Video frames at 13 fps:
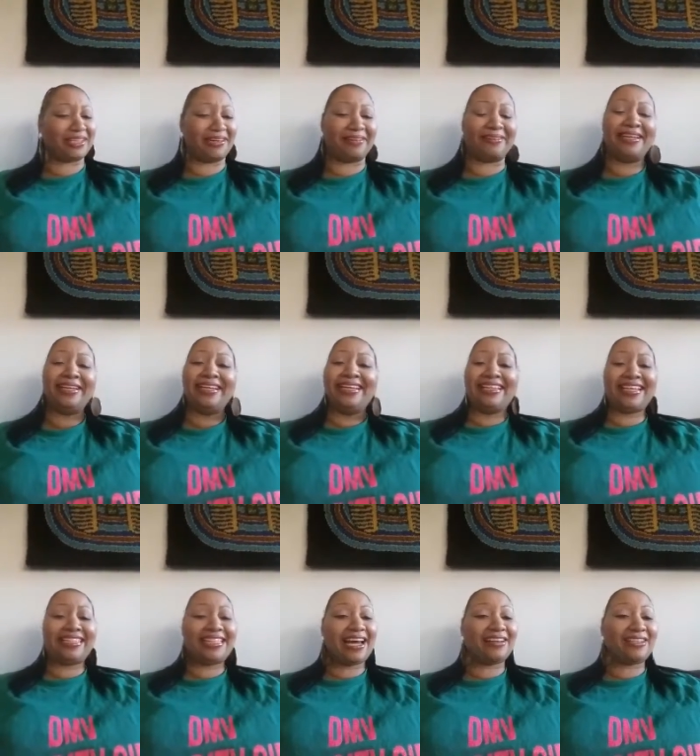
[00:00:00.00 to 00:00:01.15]
That child is
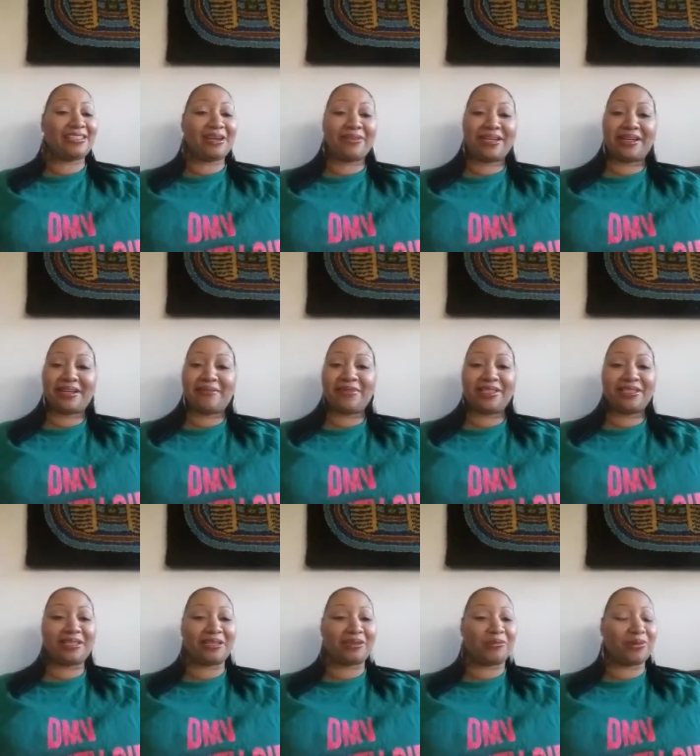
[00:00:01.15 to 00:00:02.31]
already coming into the
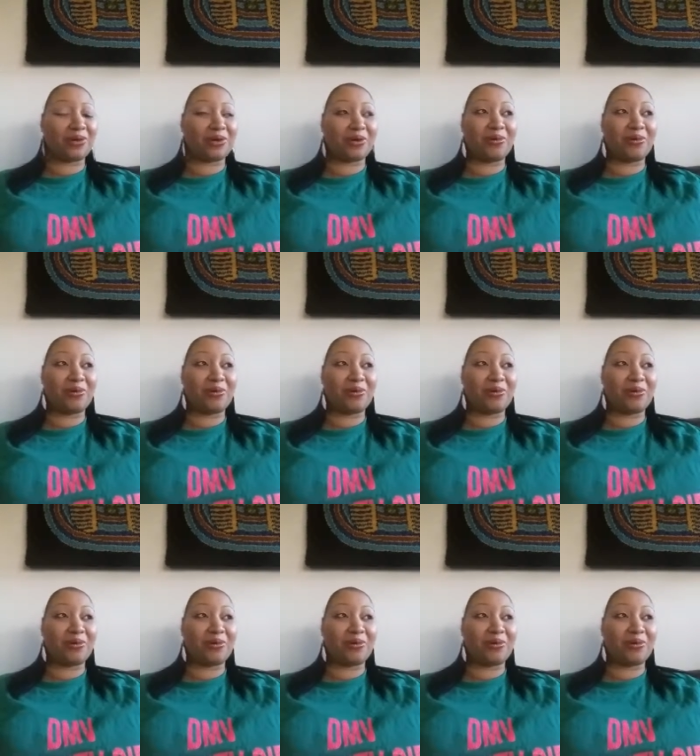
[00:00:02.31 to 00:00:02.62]
world with